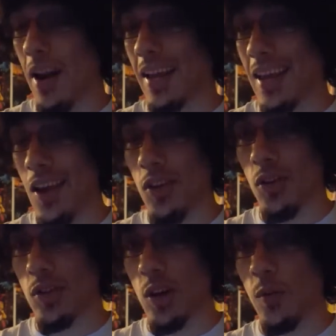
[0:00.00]
want to kill
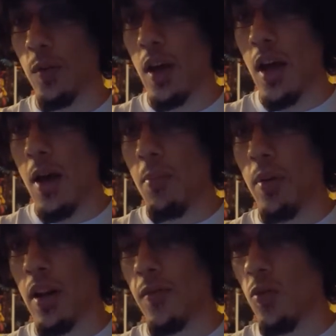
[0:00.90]
yourself,
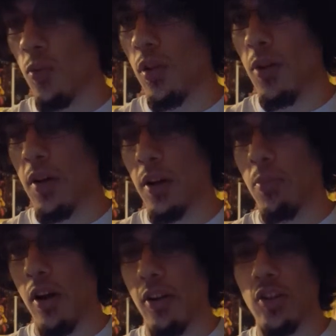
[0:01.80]
but if you really want good
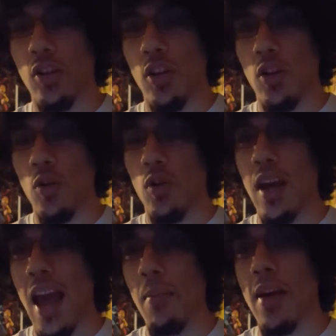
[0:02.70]
progress, you
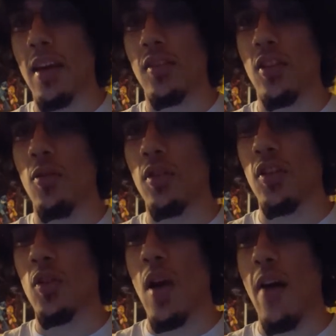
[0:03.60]
can't make
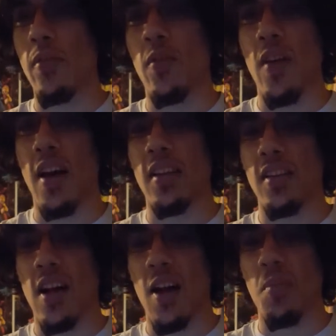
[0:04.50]
excuses. You have to find
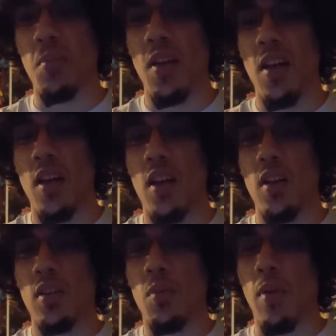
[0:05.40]
time
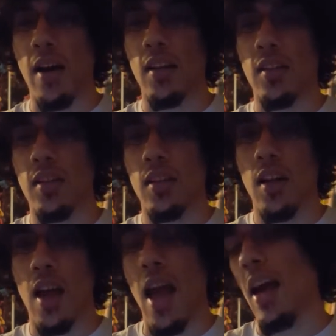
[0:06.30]
to practice
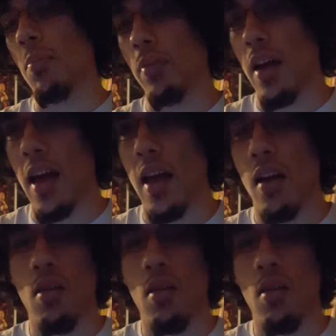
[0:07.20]
and play